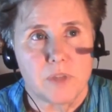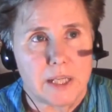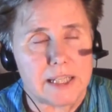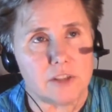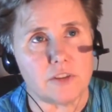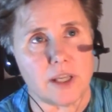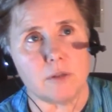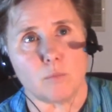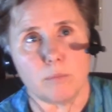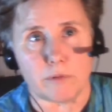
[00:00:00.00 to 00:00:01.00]
He
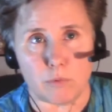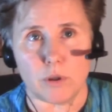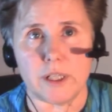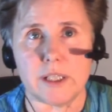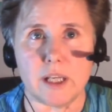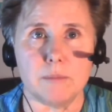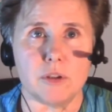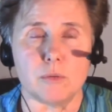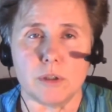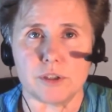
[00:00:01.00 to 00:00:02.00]
said before he came to
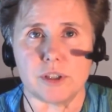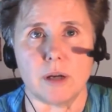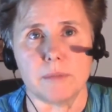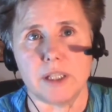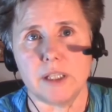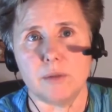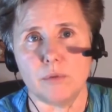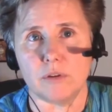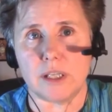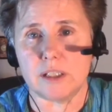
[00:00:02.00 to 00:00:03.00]
the workshop, he
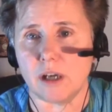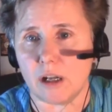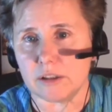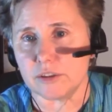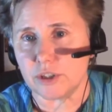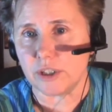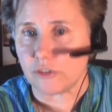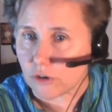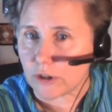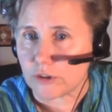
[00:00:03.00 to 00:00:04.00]
was in college. He
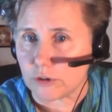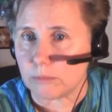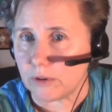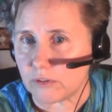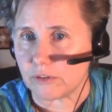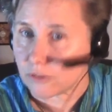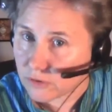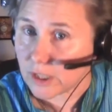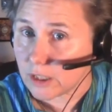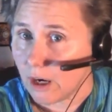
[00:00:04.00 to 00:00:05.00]
started 2
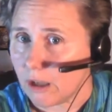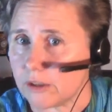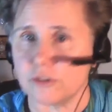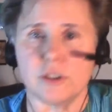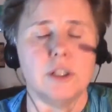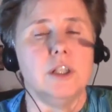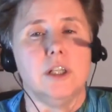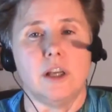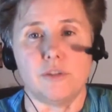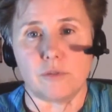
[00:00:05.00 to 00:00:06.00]
businesses in college.
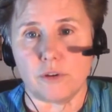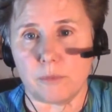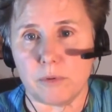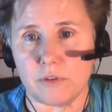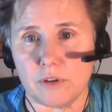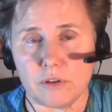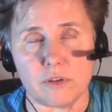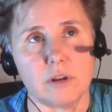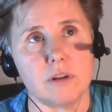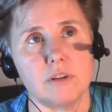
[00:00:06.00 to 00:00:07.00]
His first
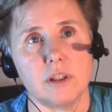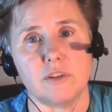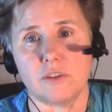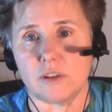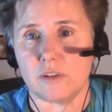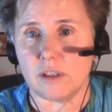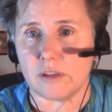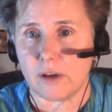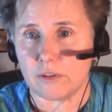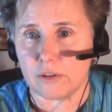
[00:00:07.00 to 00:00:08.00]
business did
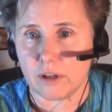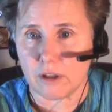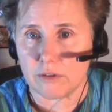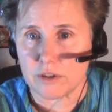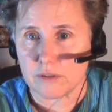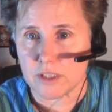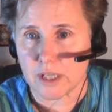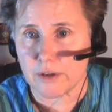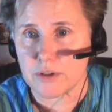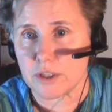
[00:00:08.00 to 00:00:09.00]
$60,000 of
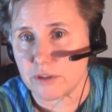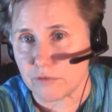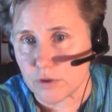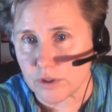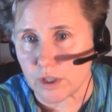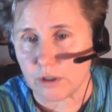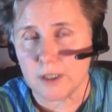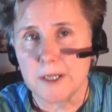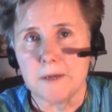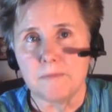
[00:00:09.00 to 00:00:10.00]
sales its first year.
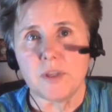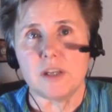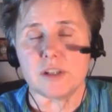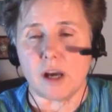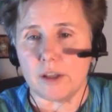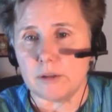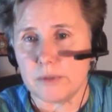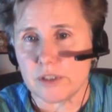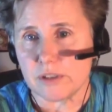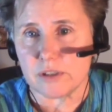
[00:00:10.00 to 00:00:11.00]
His other
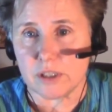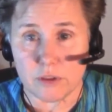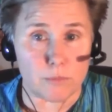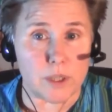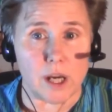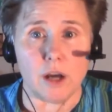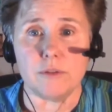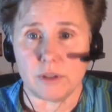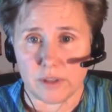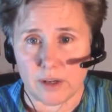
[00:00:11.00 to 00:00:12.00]
business did
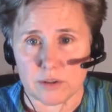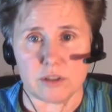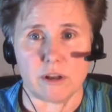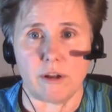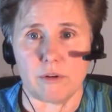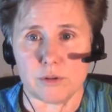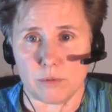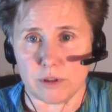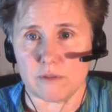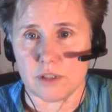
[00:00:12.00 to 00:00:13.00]
$300,000
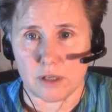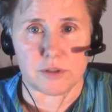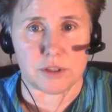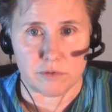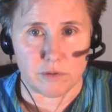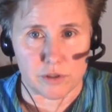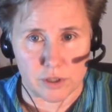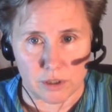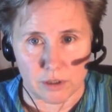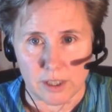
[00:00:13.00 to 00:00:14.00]
worth of sales its first
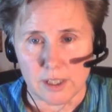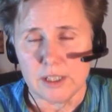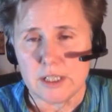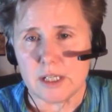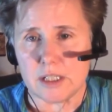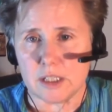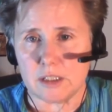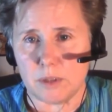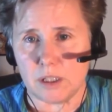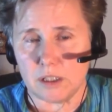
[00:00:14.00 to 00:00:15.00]
year. He said to
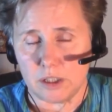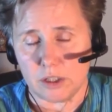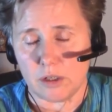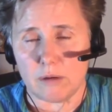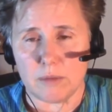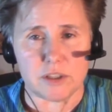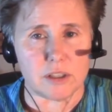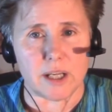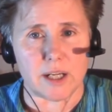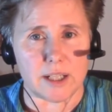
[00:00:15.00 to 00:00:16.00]
me, you know how much of
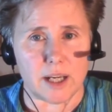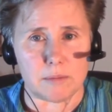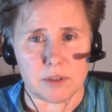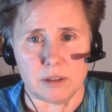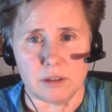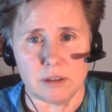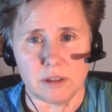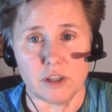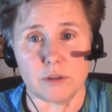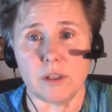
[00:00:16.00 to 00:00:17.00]
that I kept?
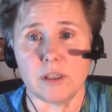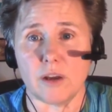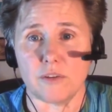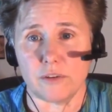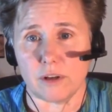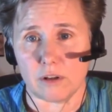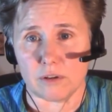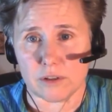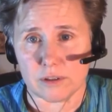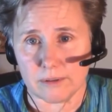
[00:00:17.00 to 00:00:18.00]

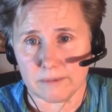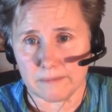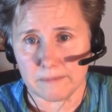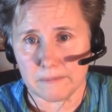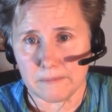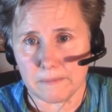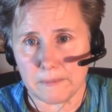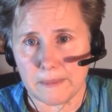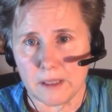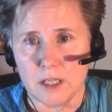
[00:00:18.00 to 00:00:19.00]
$3,000.
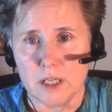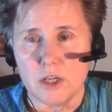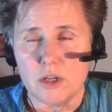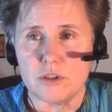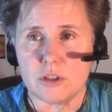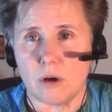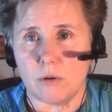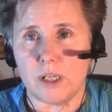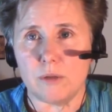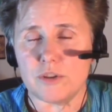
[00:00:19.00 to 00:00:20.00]
So
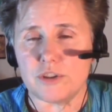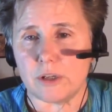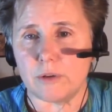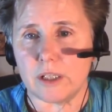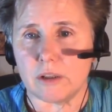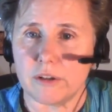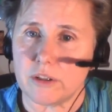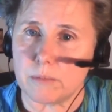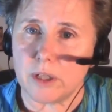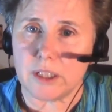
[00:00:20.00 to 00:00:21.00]
he was generating all
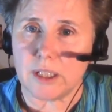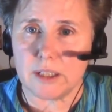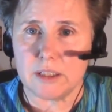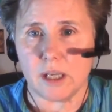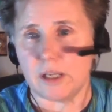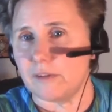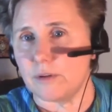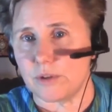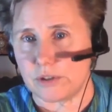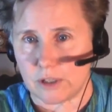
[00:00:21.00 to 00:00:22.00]
this money and none of it
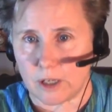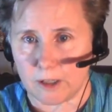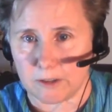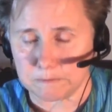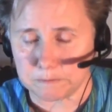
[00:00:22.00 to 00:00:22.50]
was staying.